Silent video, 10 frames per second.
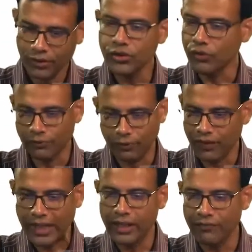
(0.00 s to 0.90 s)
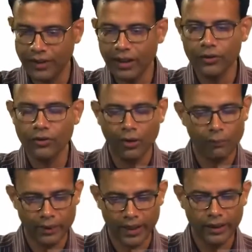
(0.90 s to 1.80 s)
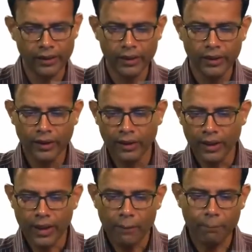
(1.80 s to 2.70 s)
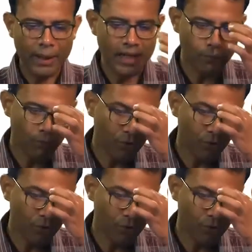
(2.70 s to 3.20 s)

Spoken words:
So, very difficult to comprehend. But